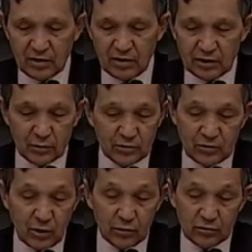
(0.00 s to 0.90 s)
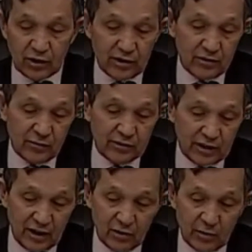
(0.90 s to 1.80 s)
that there is no scientific
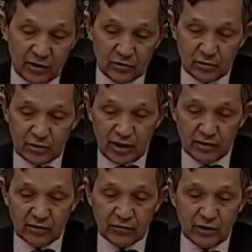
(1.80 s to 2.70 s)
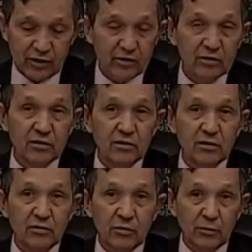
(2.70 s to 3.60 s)
doubt about a certain health effect
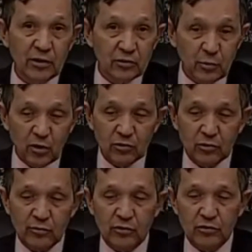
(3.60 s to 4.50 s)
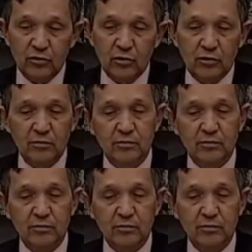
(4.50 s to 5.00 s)
from the exposure of concern.